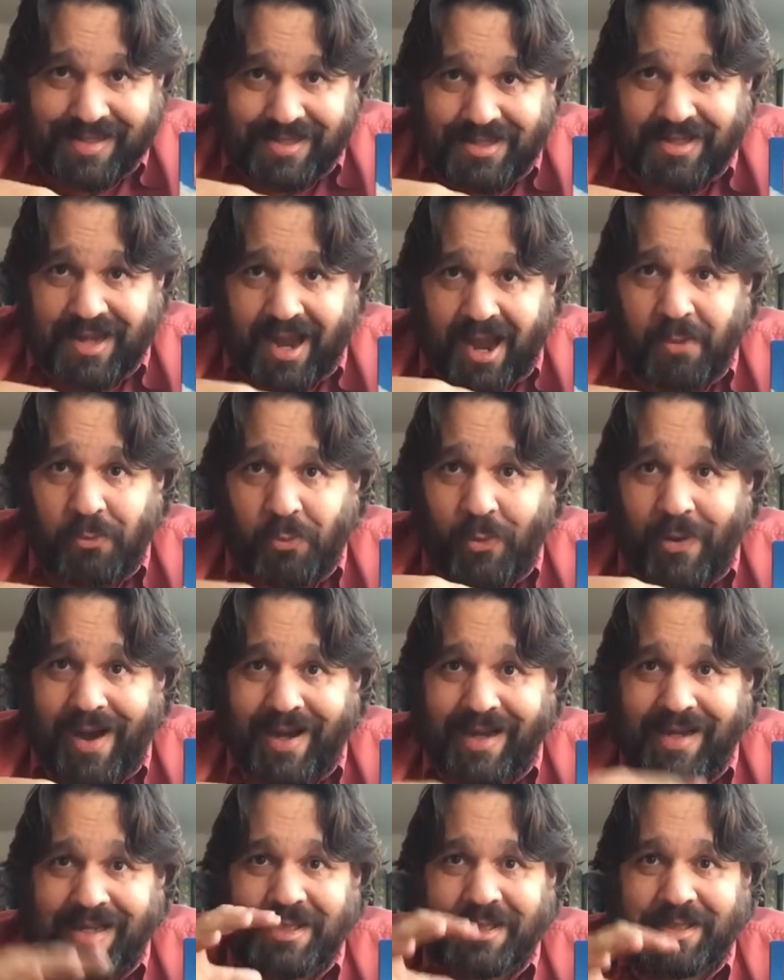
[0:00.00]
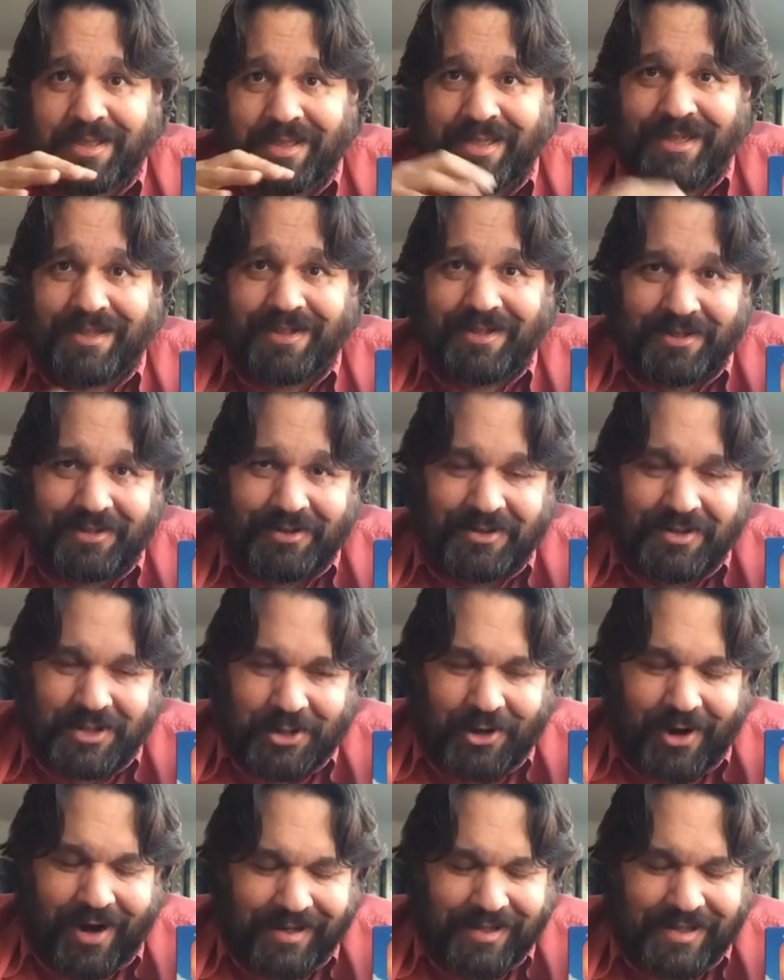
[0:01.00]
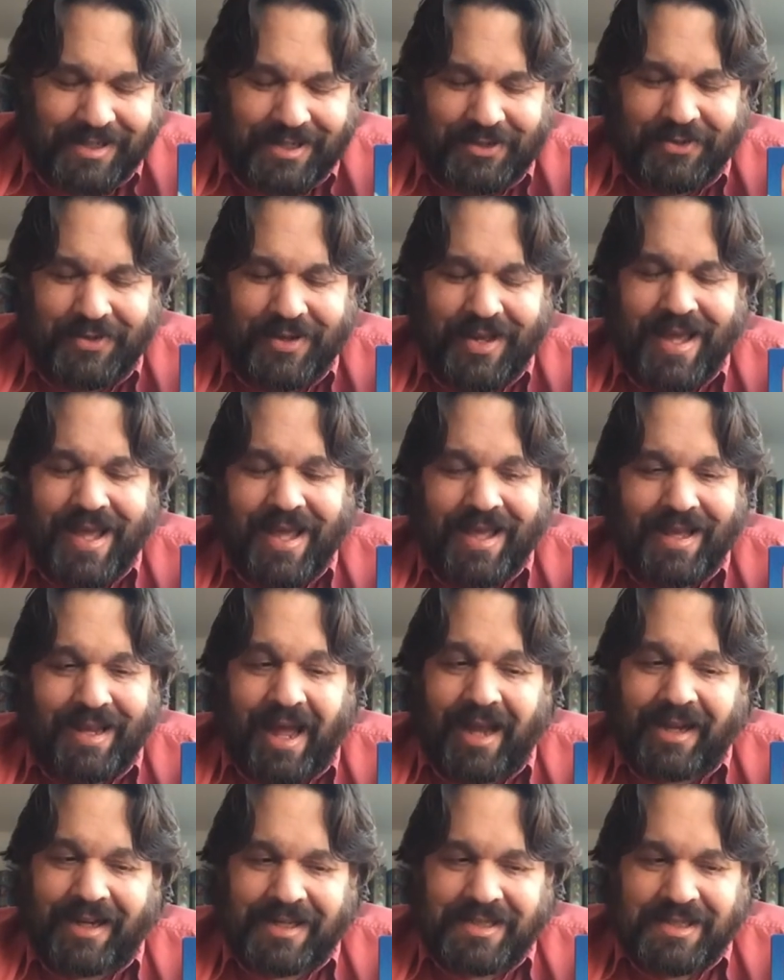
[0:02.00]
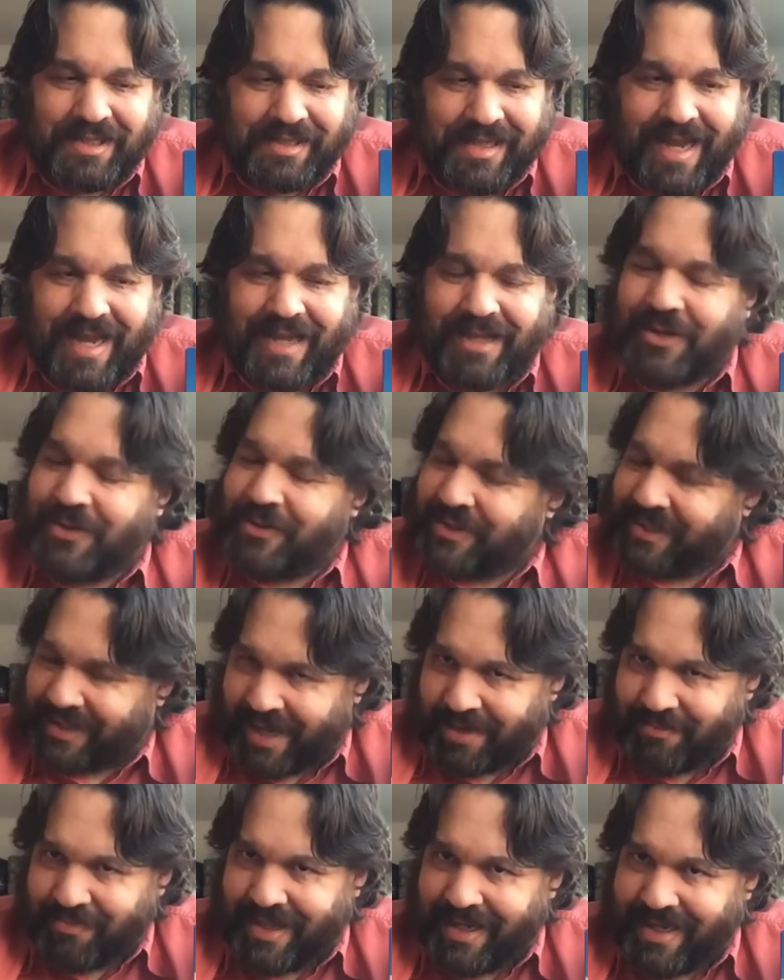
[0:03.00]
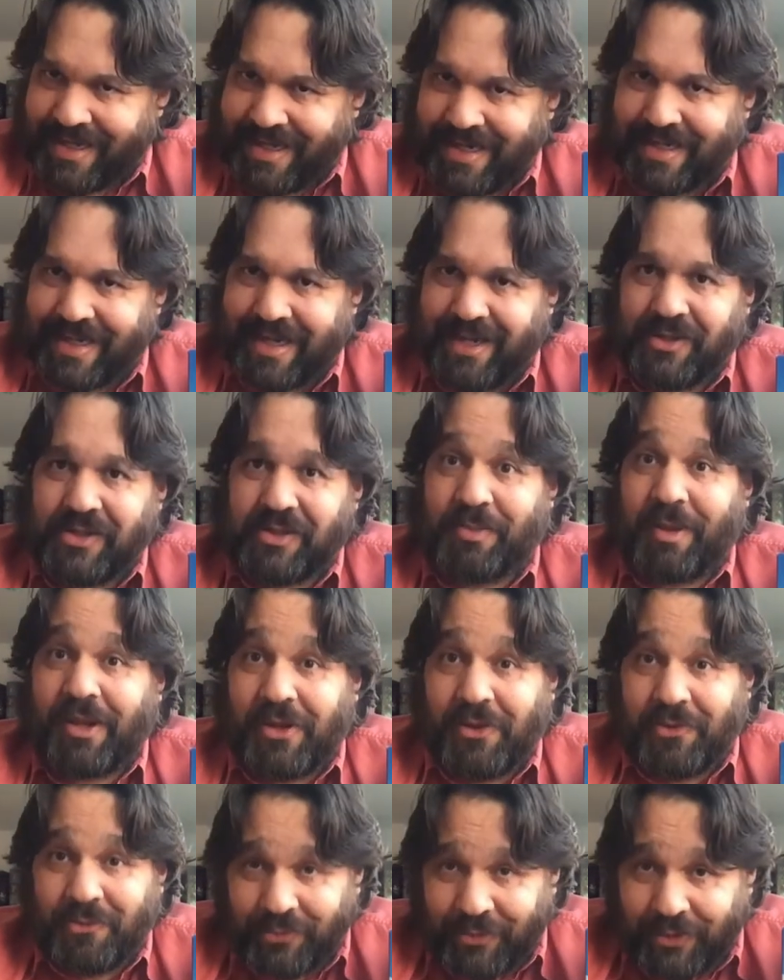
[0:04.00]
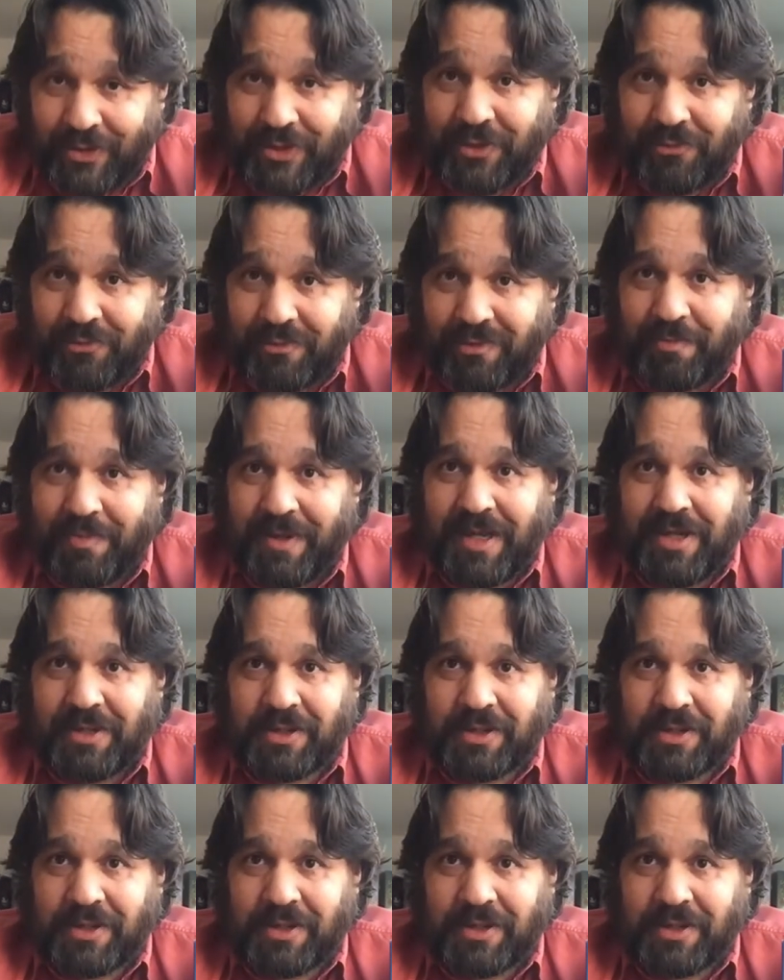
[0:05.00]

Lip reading: Time-wise, try to, like I said, you skip the details, but you do repeat